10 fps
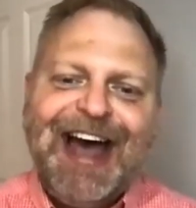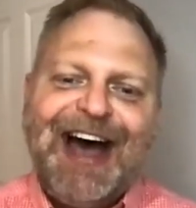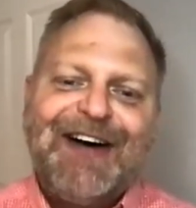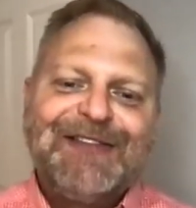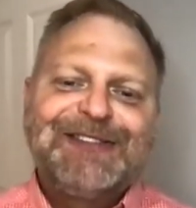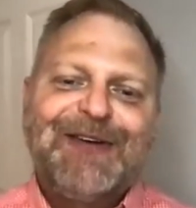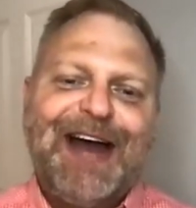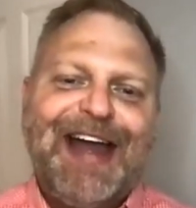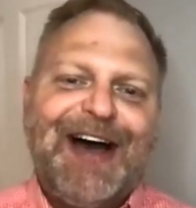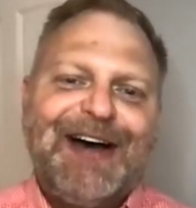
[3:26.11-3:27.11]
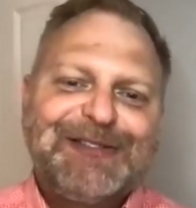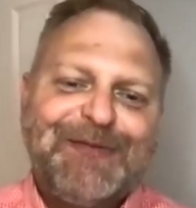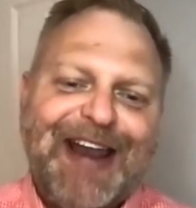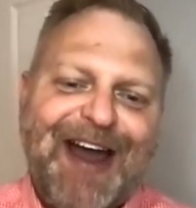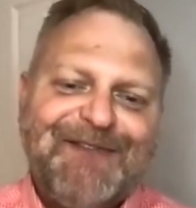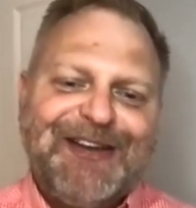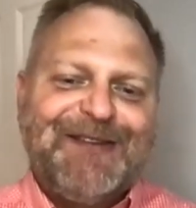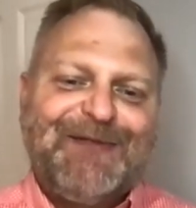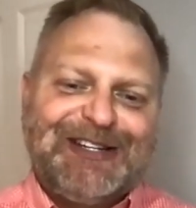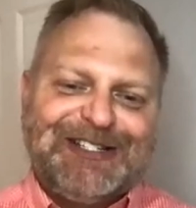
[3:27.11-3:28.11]
Um, so I uh, so Ben, I'm going
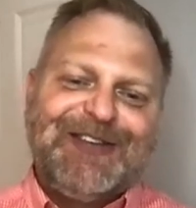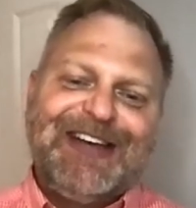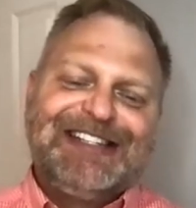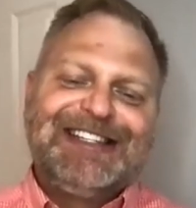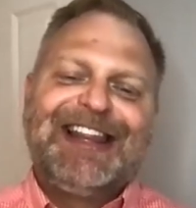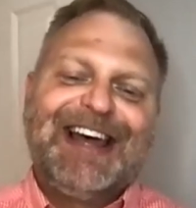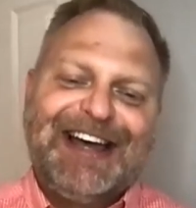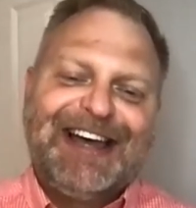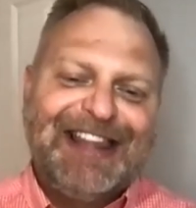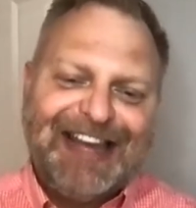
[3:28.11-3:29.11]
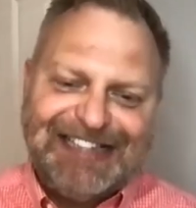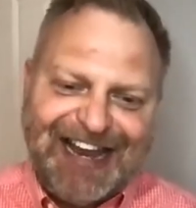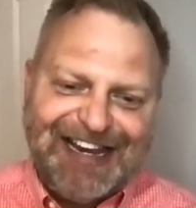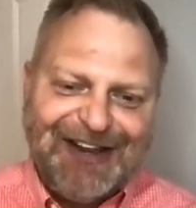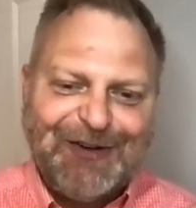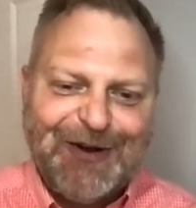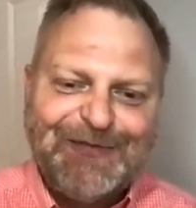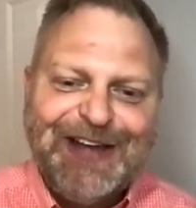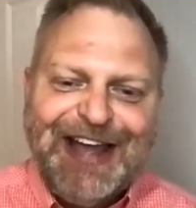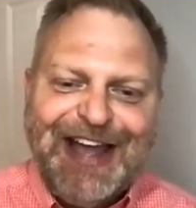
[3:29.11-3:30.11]
to put you into the the attendee
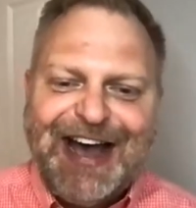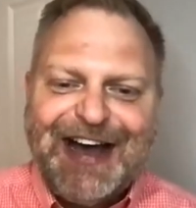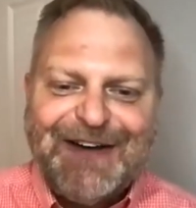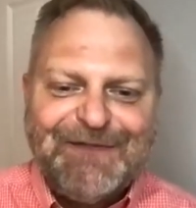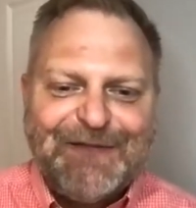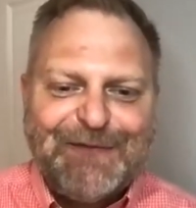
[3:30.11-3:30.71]
group um,